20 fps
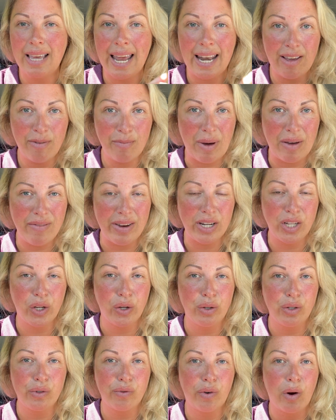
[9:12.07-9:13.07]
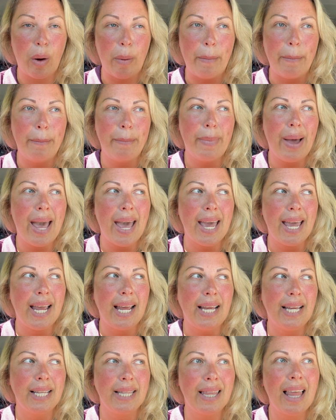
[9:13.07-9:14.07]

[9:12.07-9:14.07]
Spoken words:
any of my videos from a